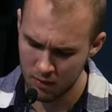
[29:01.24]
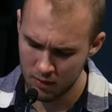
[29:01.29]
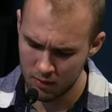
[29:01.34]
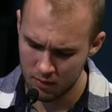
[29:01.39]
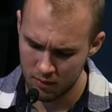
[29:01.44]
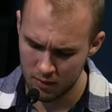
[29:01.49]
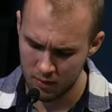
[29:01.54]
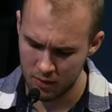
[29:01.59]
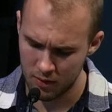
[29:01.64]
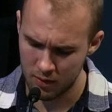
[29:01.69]

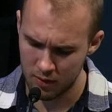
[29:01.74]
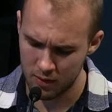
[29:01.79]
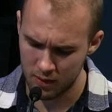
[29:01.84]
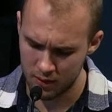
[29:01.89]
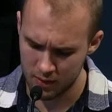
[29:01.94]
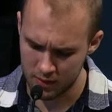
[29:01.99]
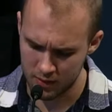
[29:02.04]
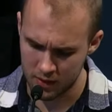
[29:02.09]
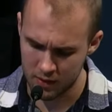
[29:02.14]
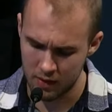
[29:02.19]
There
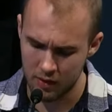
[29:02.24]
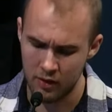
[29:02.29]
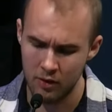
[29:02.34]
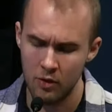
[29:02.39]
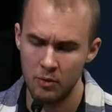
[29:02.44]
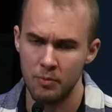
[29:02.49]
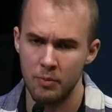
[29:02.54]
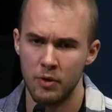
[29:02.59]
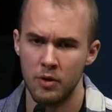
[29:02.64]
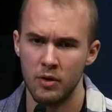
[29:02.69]
is in
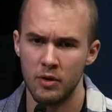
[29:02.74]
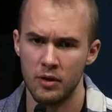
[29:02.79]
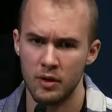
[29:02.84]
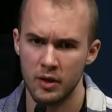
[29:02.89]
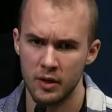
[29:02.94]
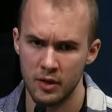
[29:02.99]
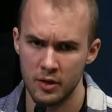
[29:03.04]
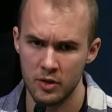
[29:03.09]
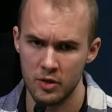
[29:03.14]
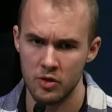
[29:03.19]
another part of the
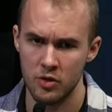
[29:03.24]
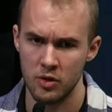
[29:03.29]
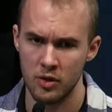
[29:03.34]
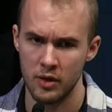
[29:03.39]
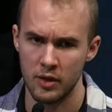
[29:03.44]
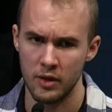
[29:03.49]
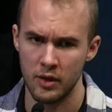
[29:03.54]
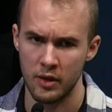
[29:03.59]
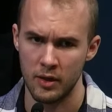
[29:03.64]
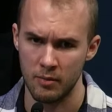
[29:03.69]

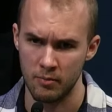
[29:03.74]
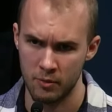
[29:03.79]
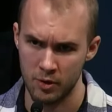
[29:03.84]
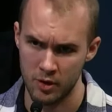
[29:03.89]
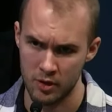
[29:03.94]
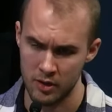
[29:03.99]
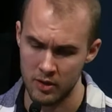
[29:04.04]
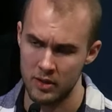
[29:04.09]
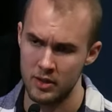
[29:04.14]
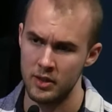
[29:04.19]
country a
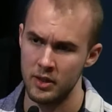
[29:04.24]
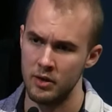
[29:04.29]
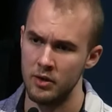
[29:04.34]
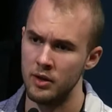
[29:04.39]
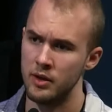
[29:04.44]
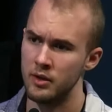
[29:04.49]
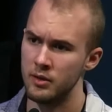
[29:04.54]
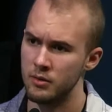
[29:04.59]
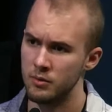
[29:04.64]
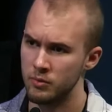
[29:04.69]

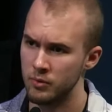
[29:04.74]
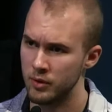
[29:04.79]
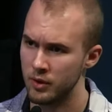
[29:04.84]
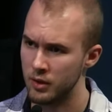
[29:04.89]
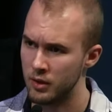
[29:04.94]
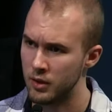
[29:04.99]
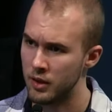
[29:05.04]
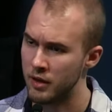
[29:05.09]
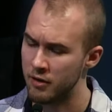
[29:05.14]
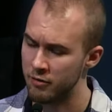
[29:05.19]
monastery with a
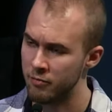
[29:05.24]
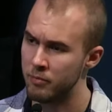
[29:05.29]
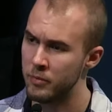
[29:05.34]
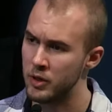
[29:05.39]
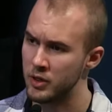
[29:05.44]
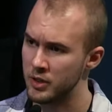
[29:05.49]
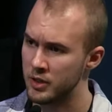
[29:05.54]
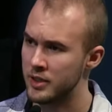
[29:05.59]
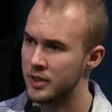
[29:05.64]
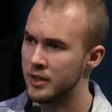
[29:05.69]
lot of
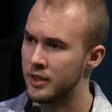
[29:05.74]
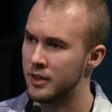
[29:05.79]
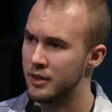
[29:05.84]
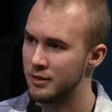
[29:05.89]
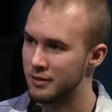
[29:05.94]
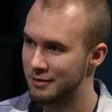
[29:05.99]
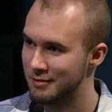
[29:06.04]
monks in it.